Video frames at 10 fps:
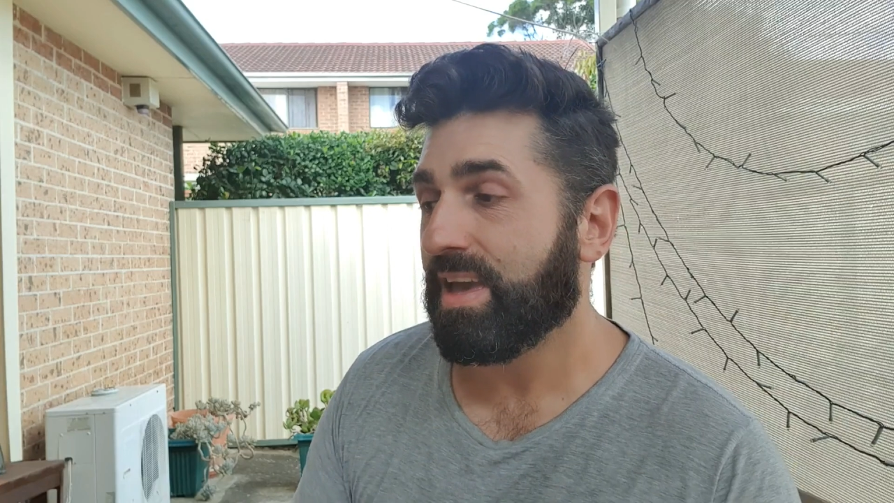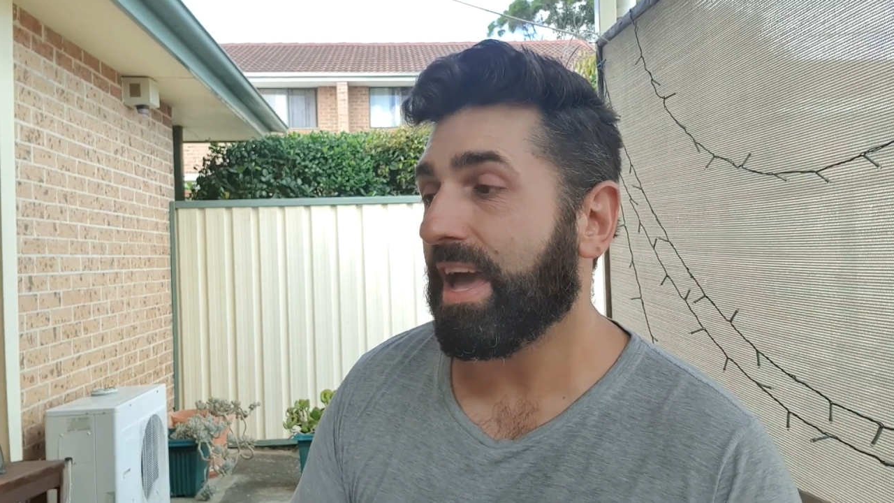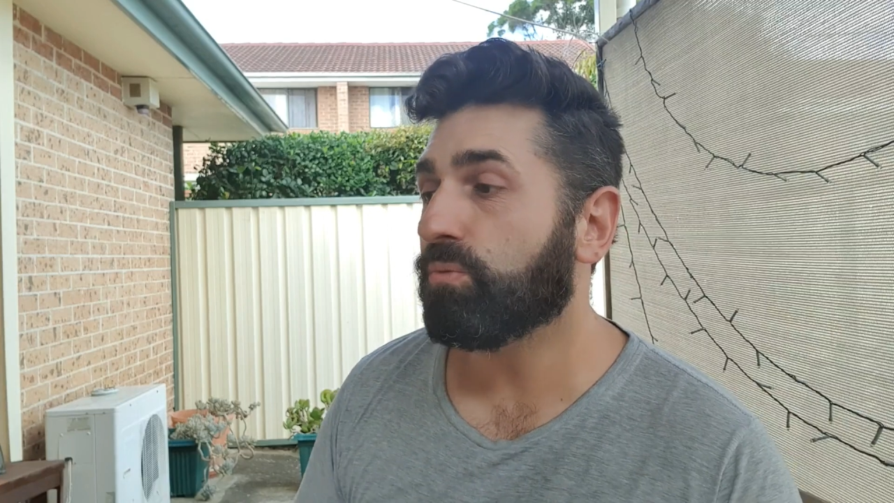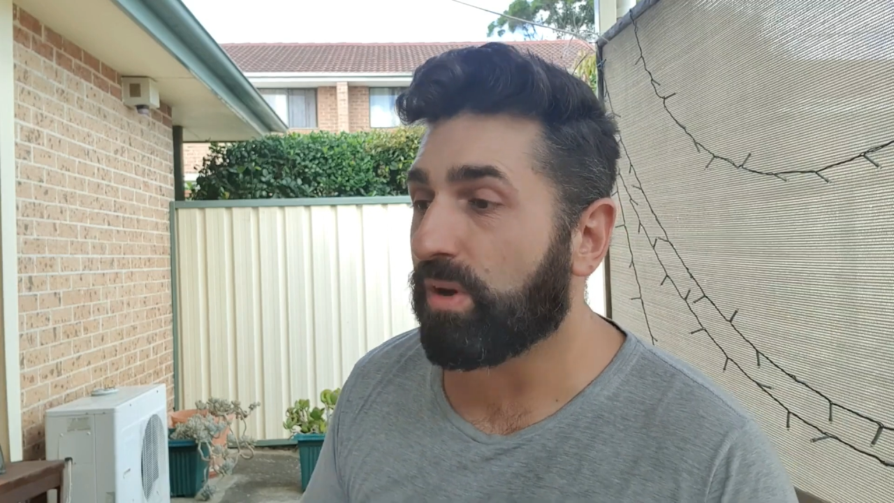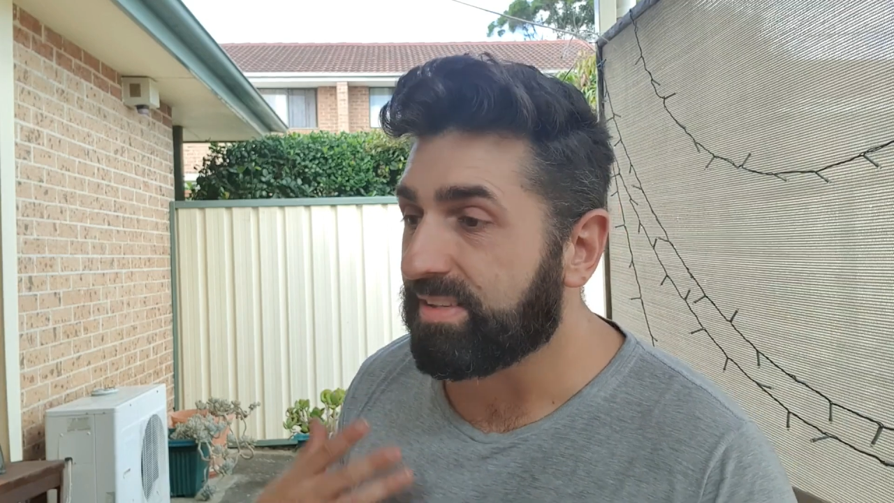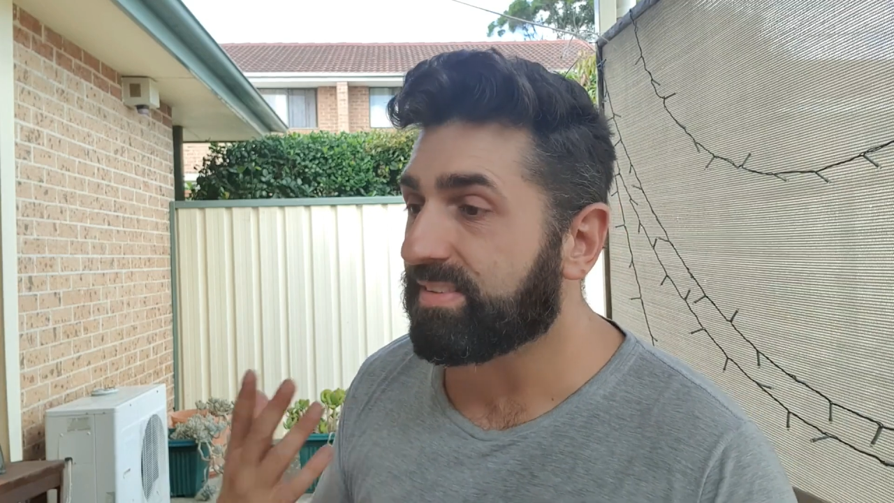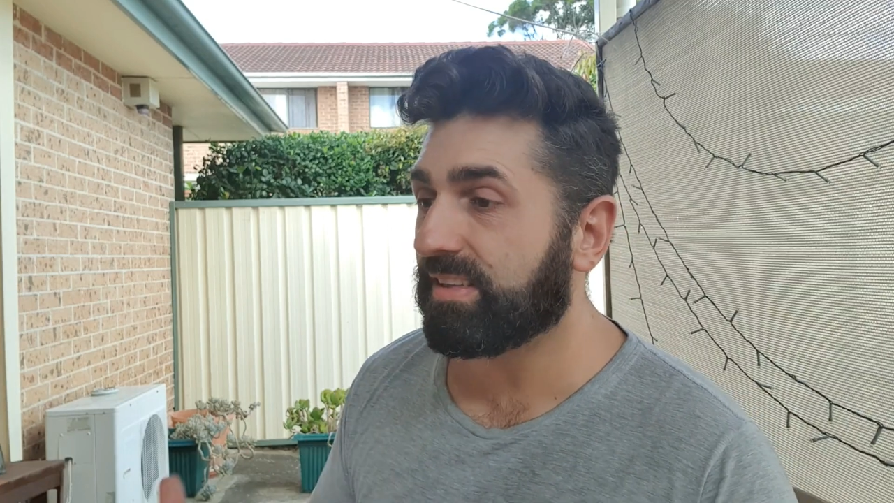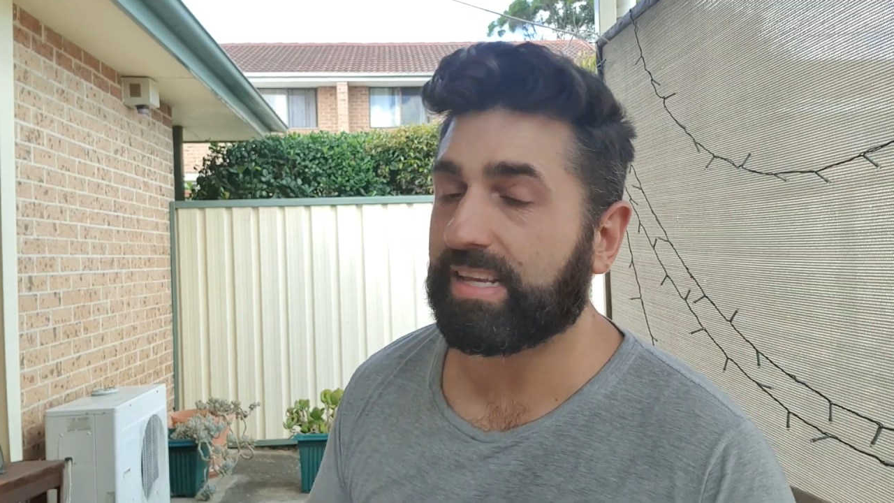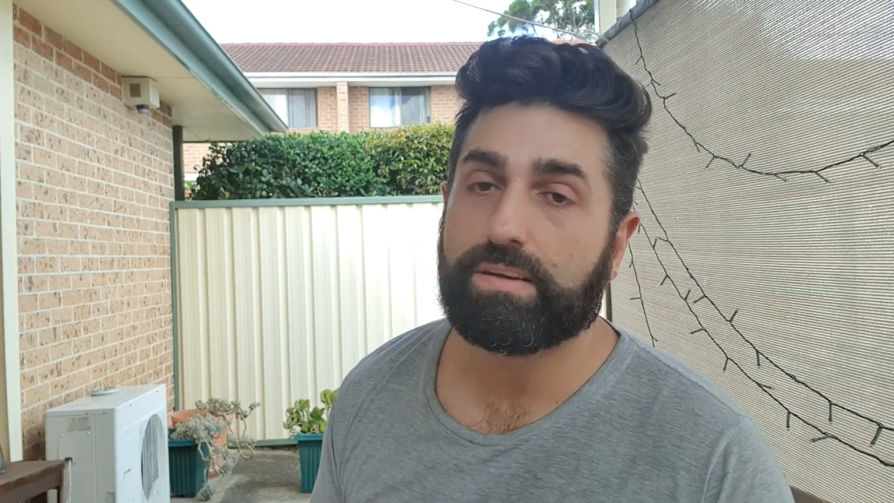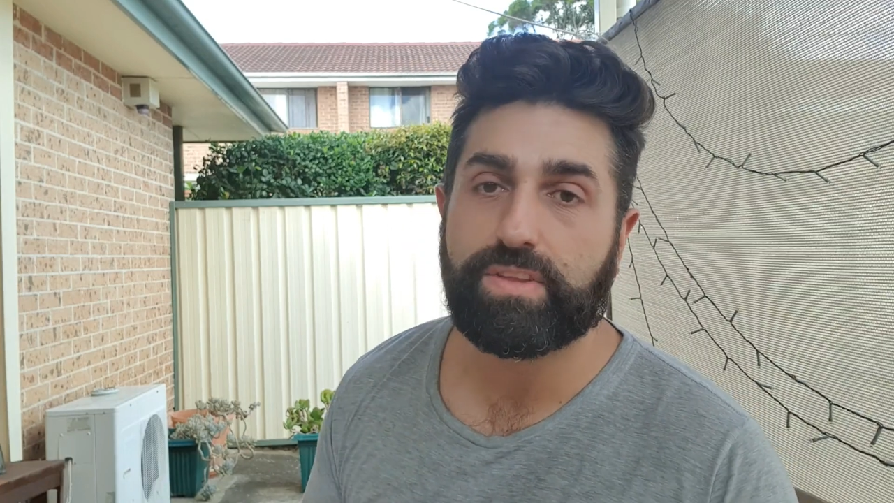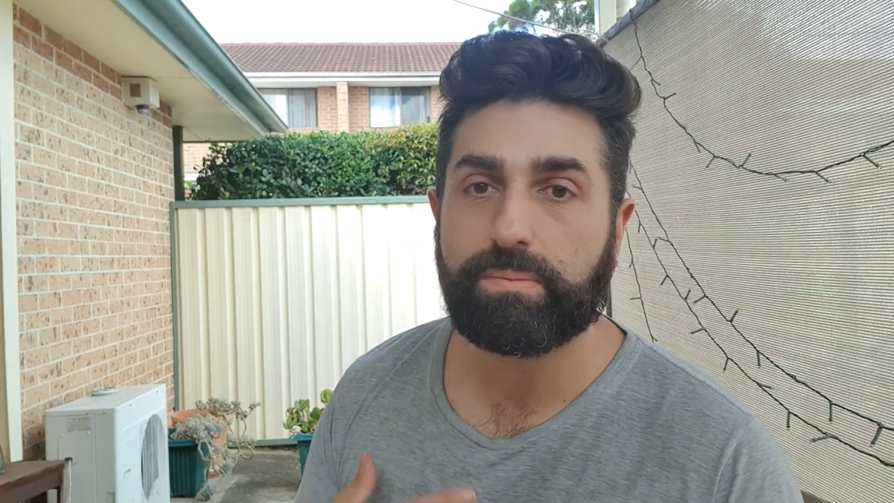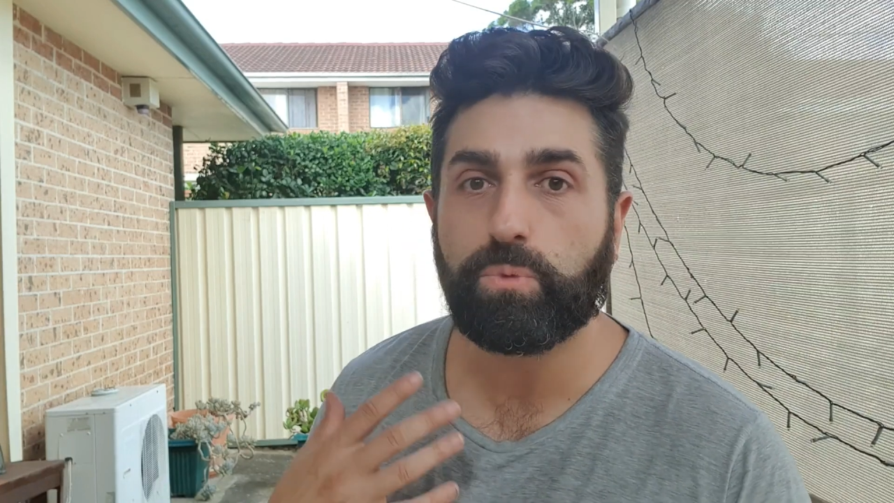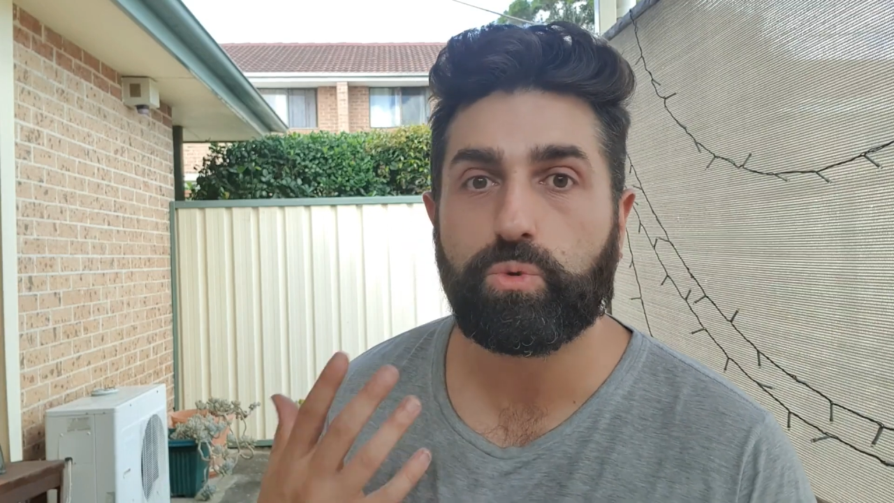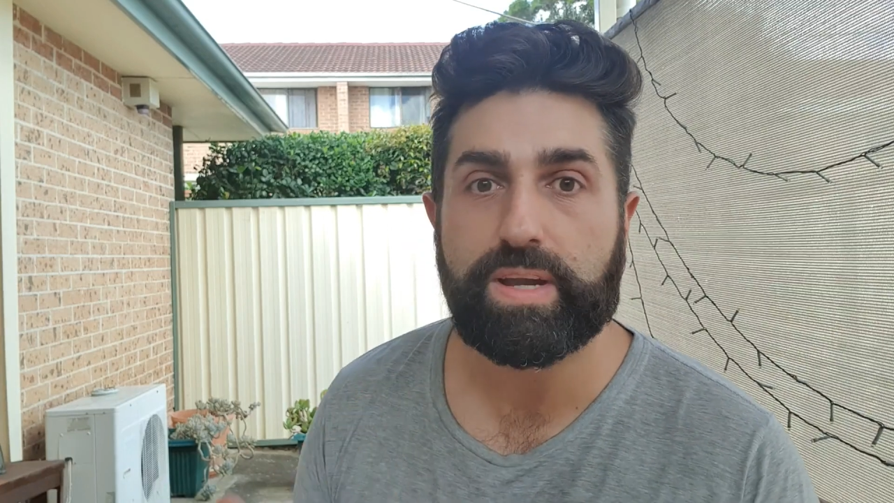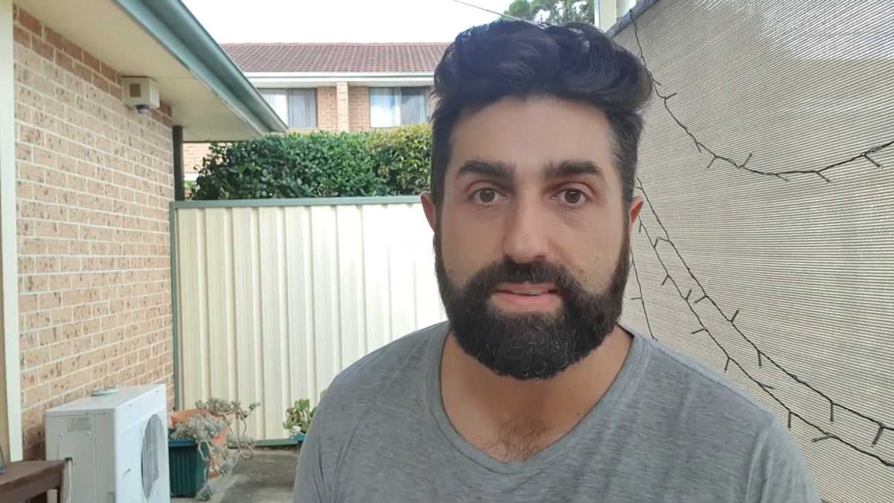And recently I've done
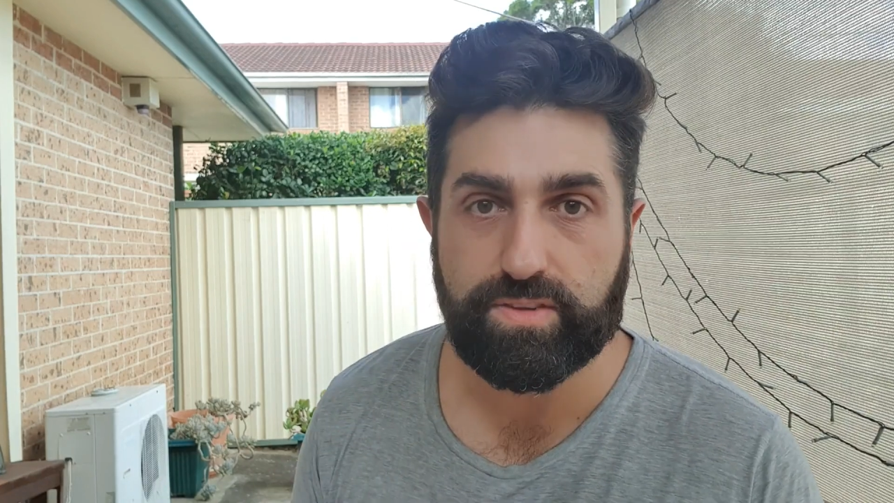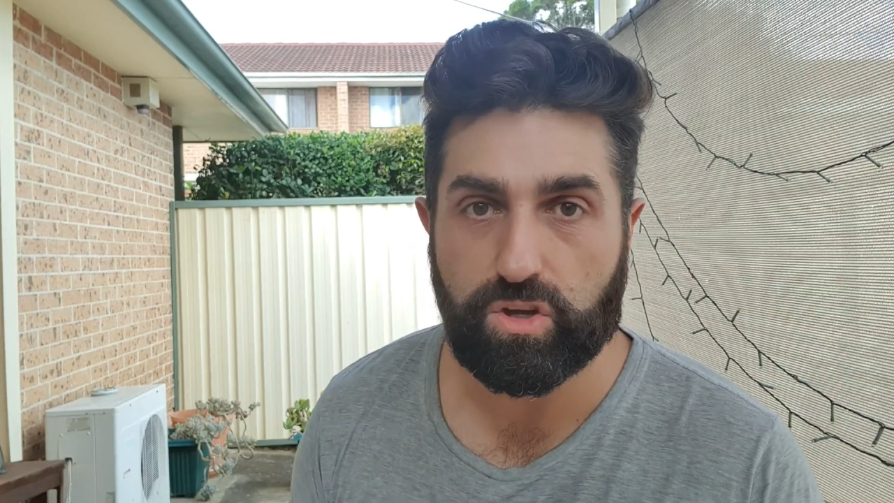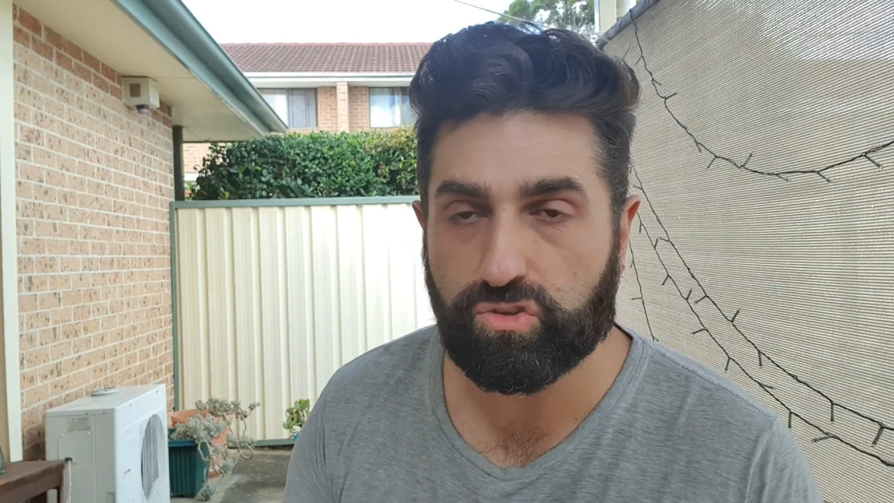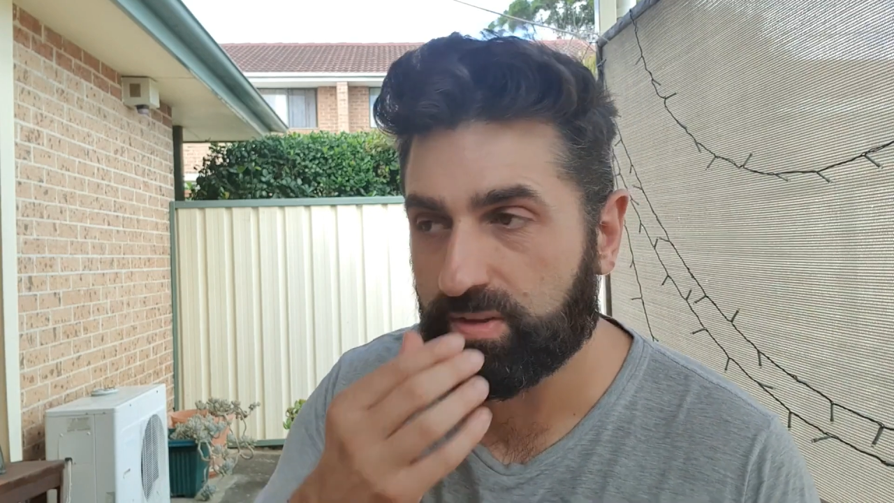more research.